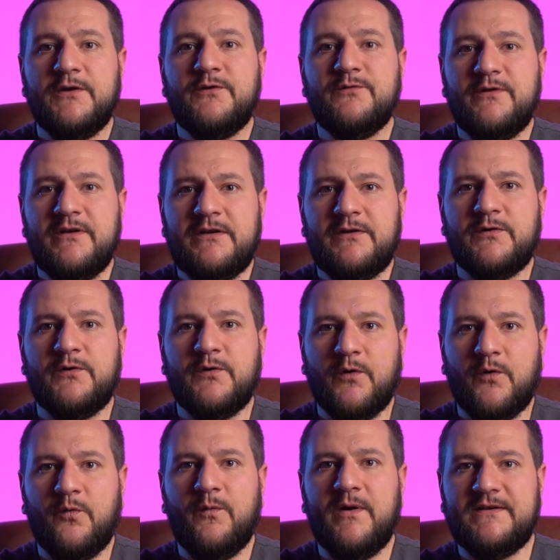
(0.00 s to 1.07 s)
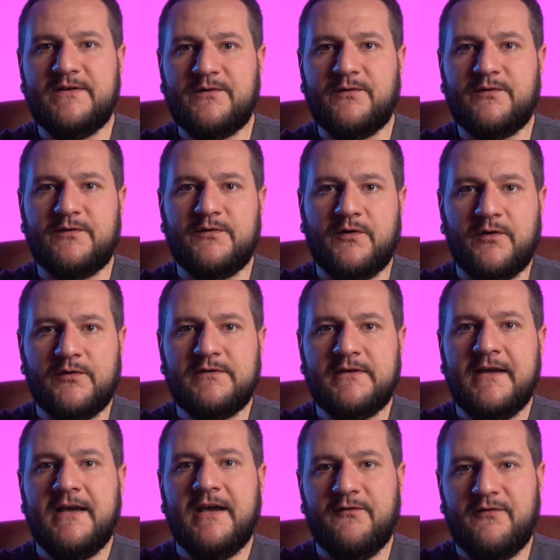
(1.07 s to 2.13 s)
you need to know whether or not
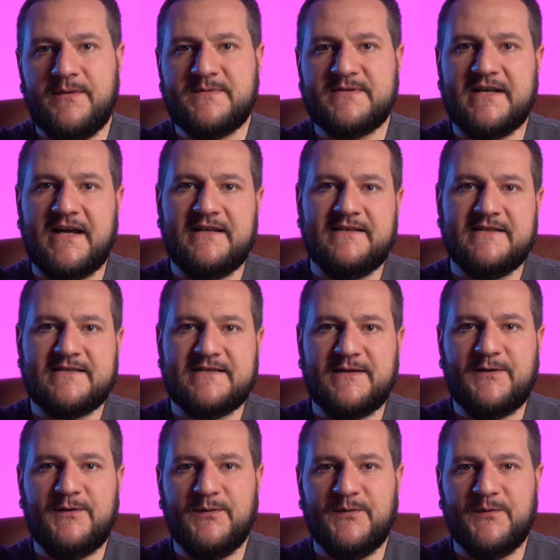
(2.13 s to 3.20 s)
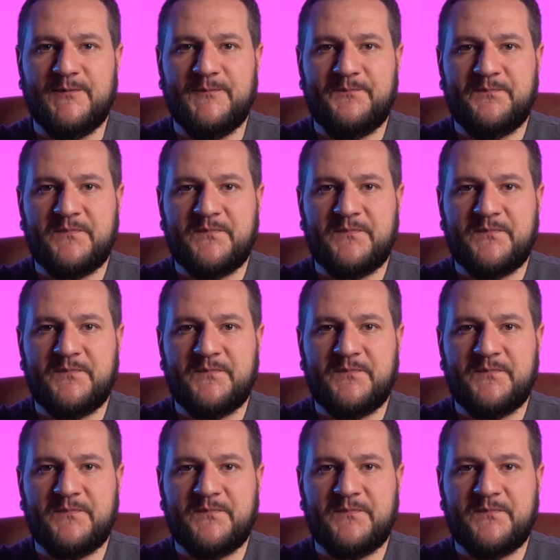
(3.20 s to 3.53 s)
a website is secure.